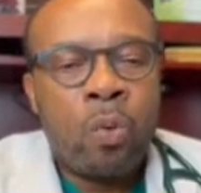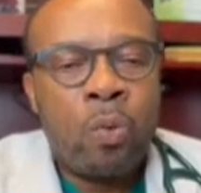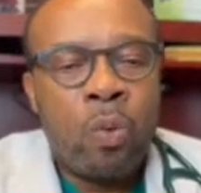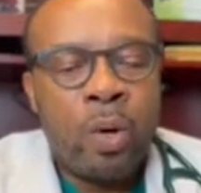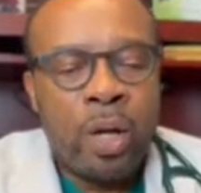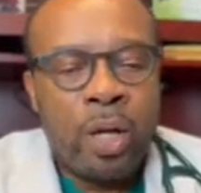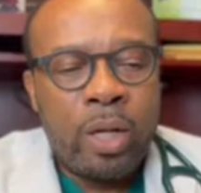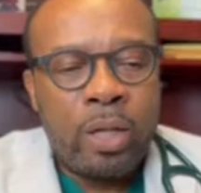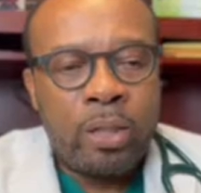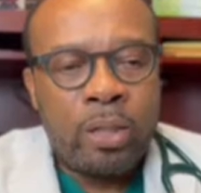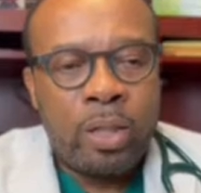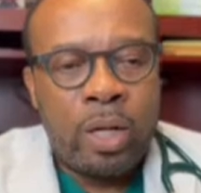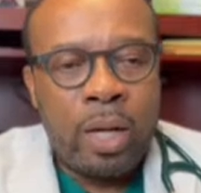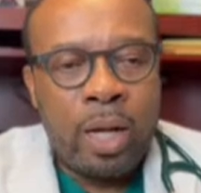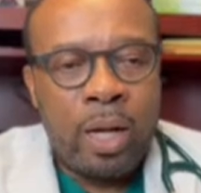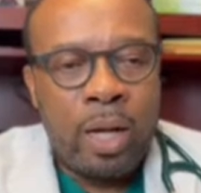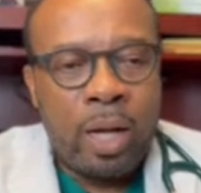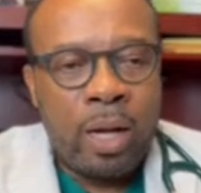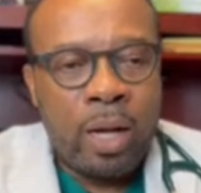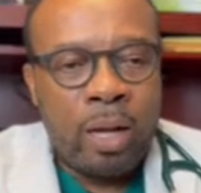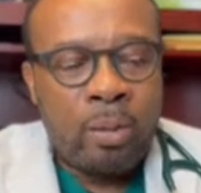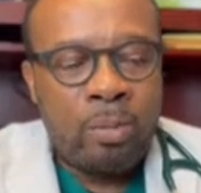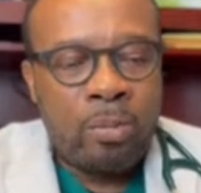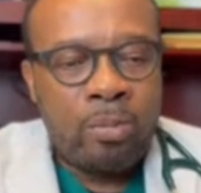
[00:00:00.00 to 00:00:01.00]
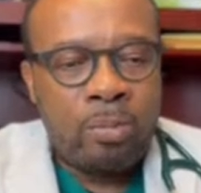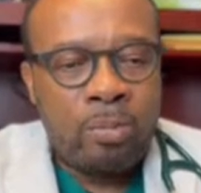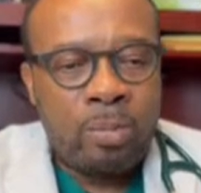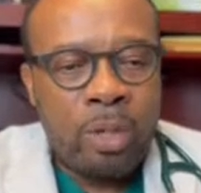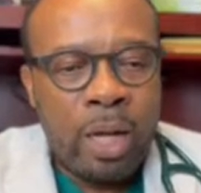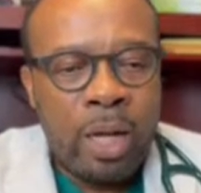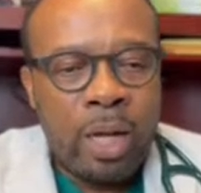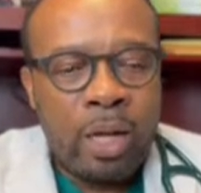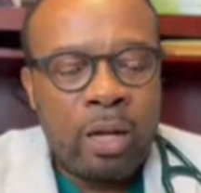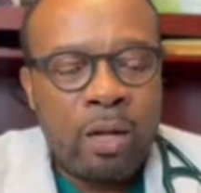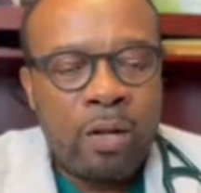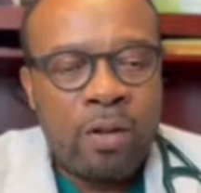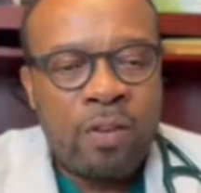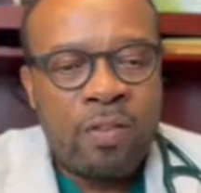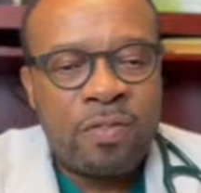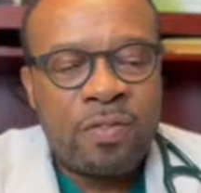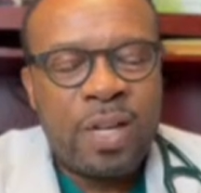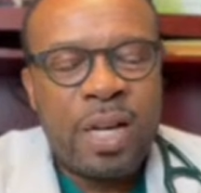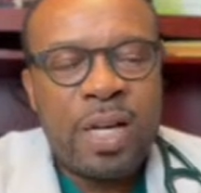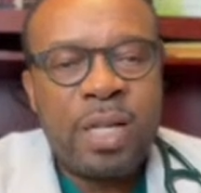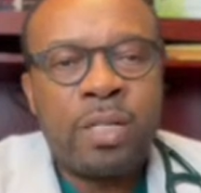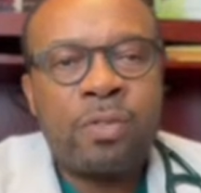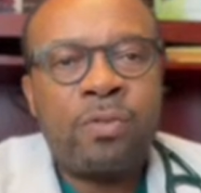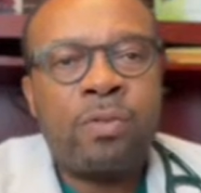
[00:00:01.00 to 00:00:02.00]
Well, a lot of
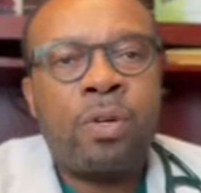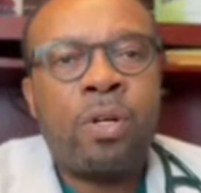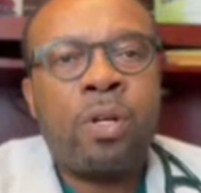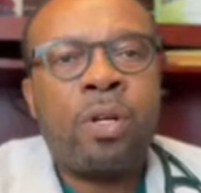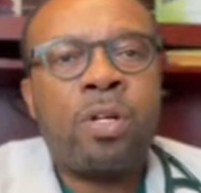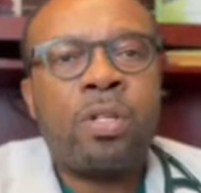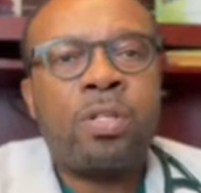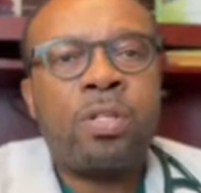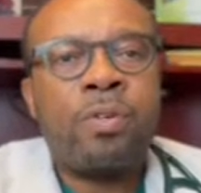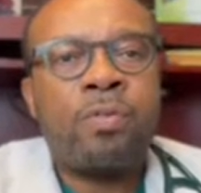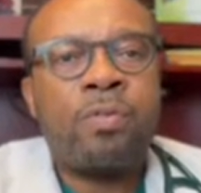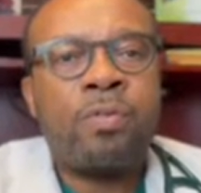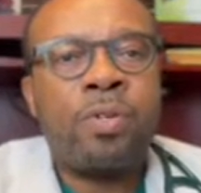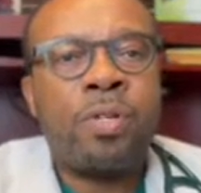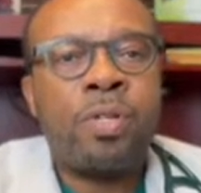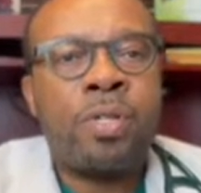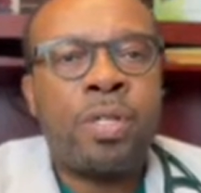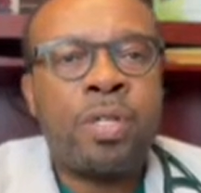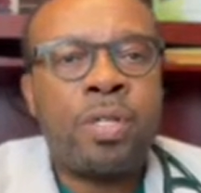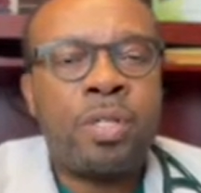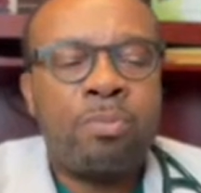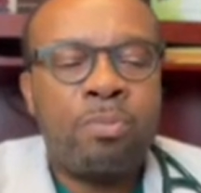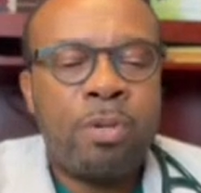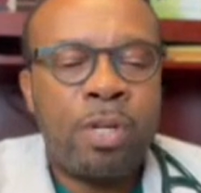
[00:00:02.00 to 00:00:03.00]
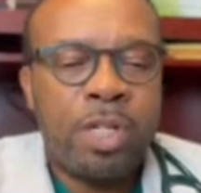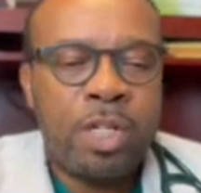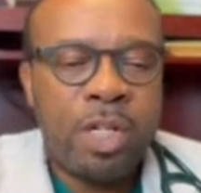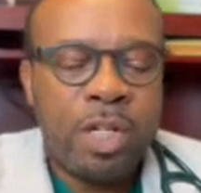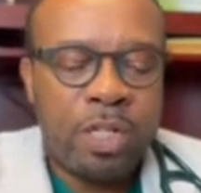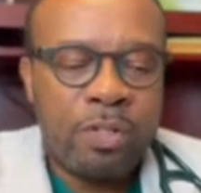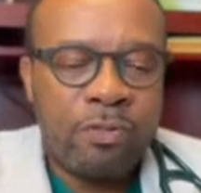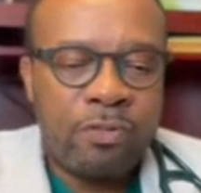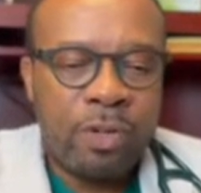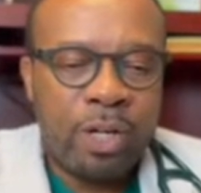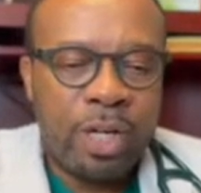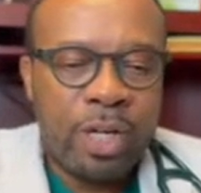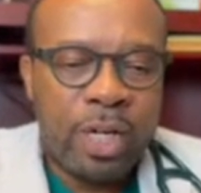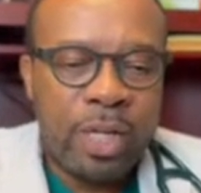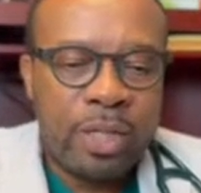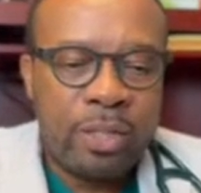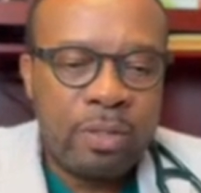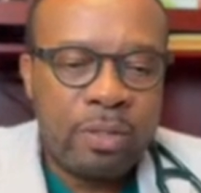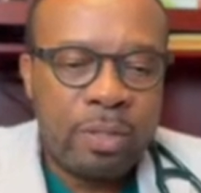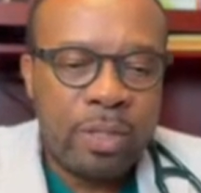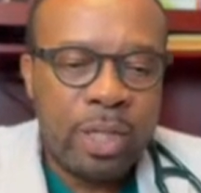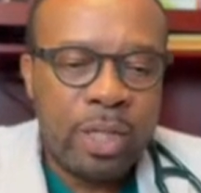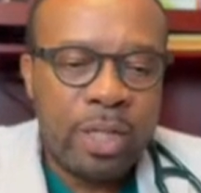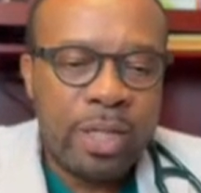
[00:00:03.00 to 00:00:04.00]
times for lots of reasons, patients forget
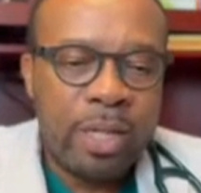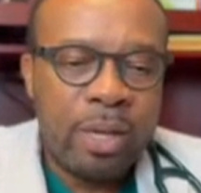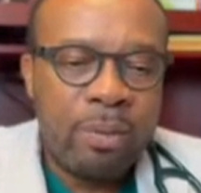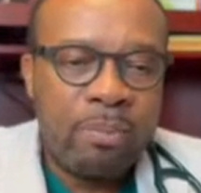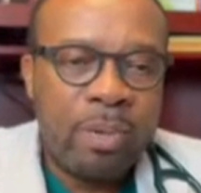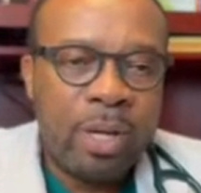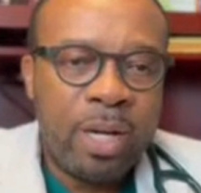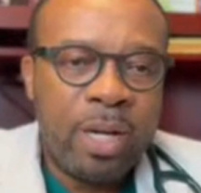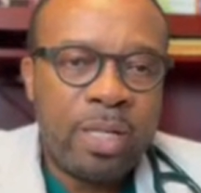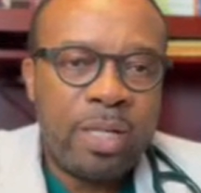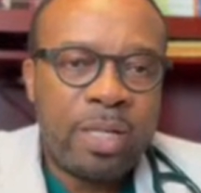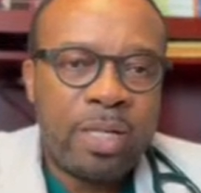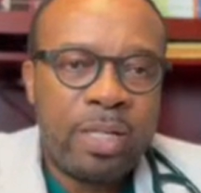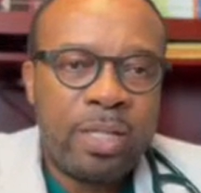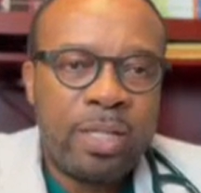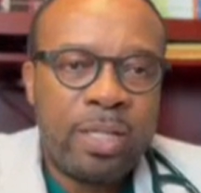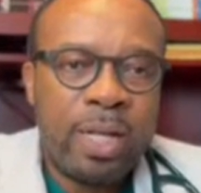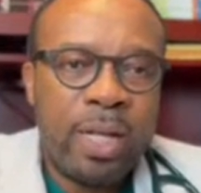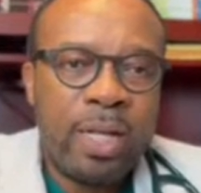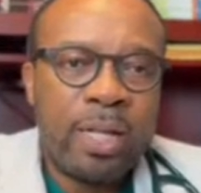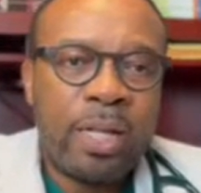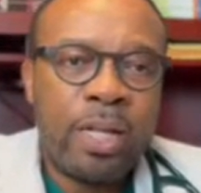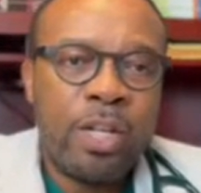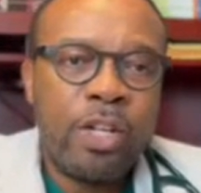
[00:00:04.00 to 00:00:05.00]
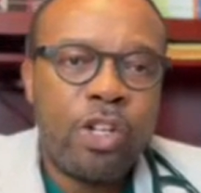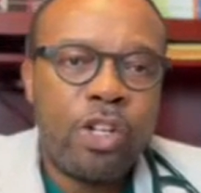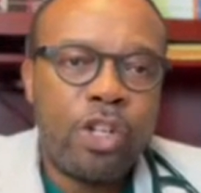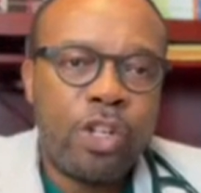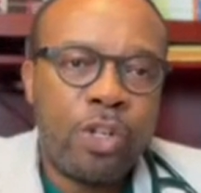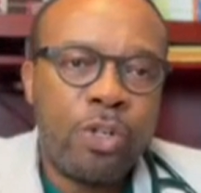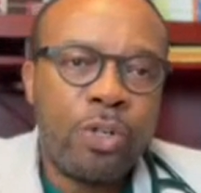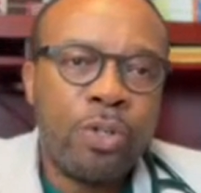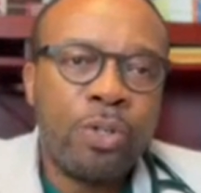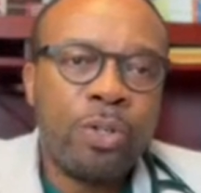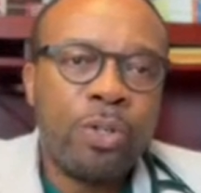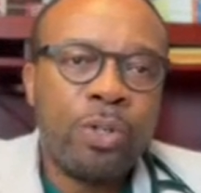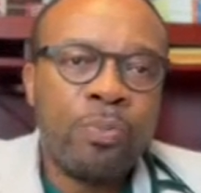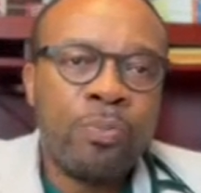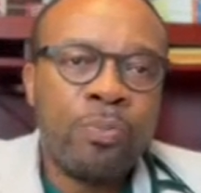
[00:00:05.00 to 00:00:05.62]
to take their medicines like they should,